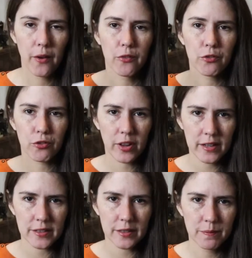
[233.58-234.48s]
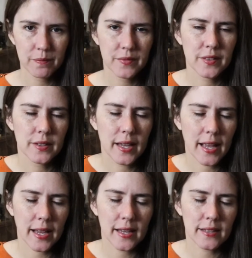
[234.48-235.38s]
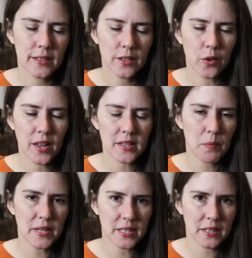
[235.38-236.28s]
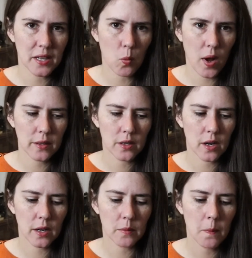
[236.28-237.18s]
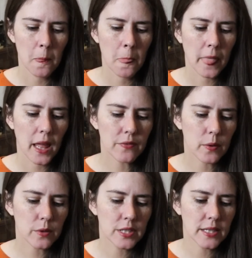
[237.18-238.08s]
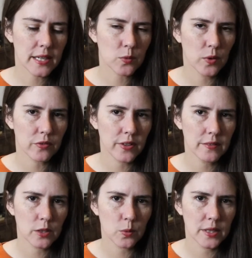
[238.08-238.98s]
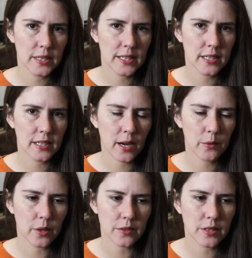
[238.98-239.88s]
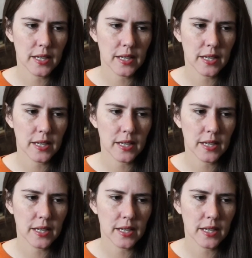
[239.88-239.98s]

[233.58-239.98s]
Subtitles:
flavor, and that's basically a wild card. If I were to guess what flavors were in here, I would also